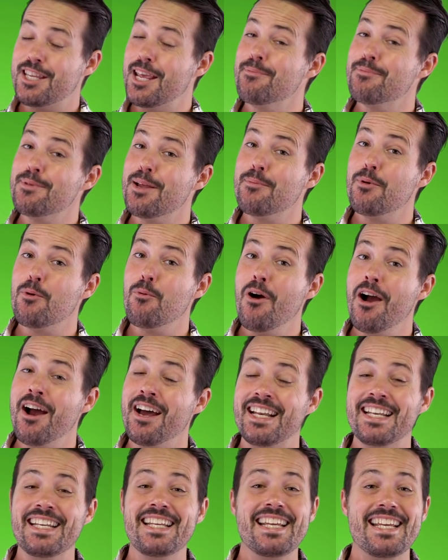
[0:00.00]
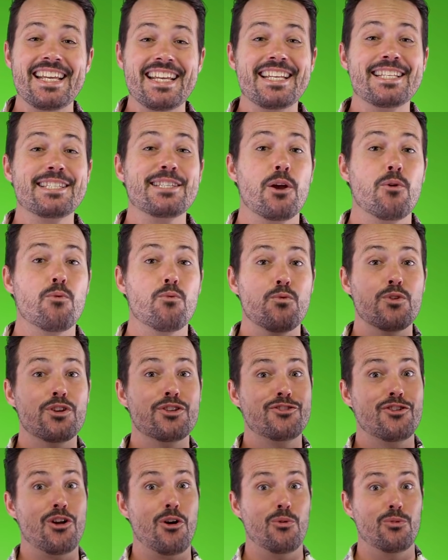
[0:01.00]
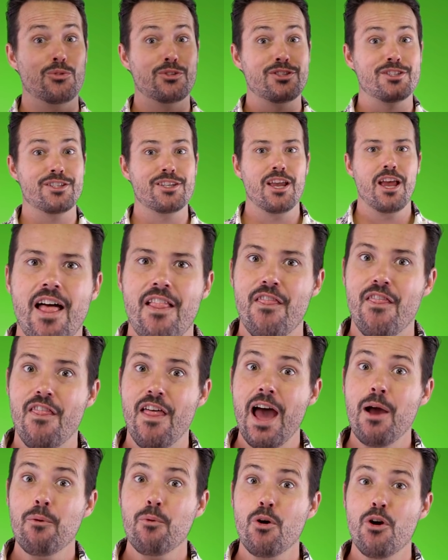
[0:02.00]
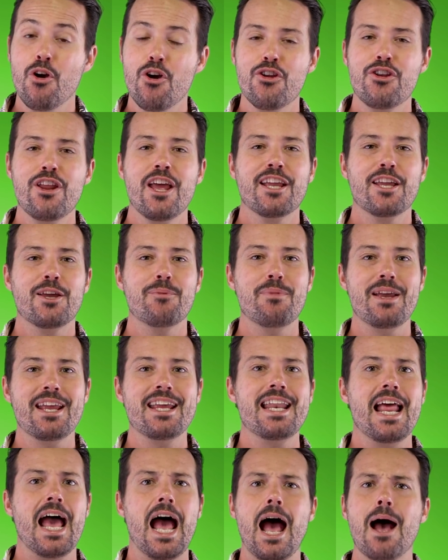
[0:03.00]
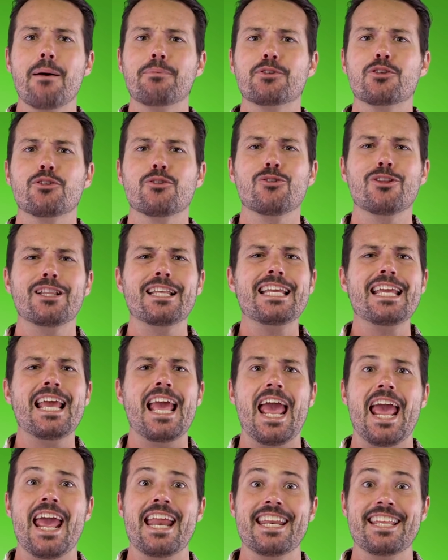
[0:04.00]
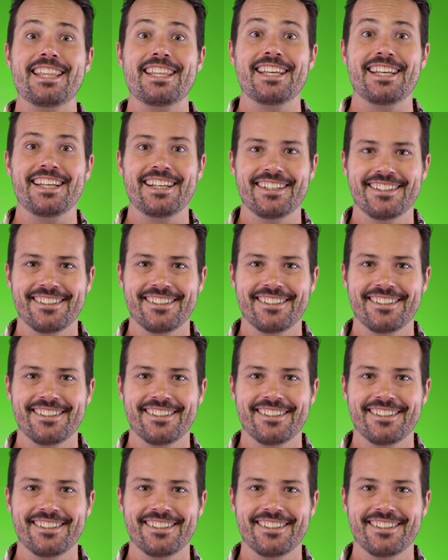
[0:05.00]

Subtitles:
tip number 1 is results. That word can mean absolutely anything.